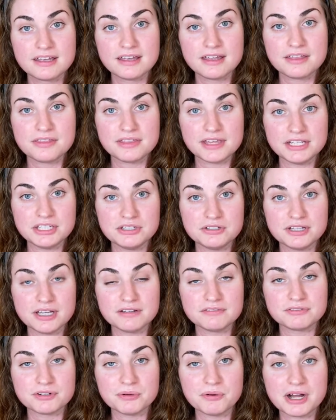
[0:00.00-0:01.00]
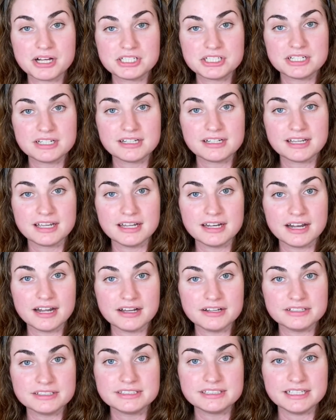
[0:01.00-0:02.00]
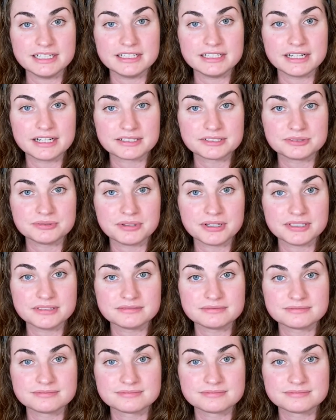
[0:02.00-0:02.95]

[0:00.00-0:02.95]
Thank you again for watching, and I'll see you in the next one.